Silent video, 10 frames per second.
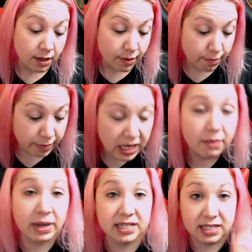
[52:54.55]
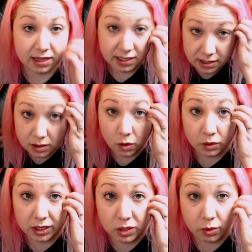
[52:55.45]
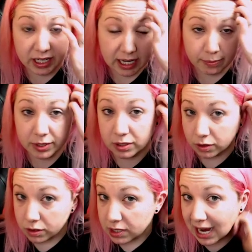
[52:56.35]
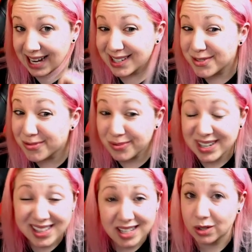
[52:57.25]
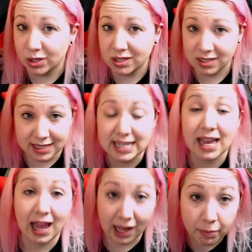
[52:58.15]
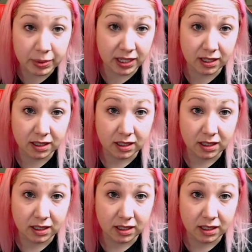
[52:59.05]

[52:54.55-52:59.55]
Minimizing this to only 20 episodes, I really couldn't see happening.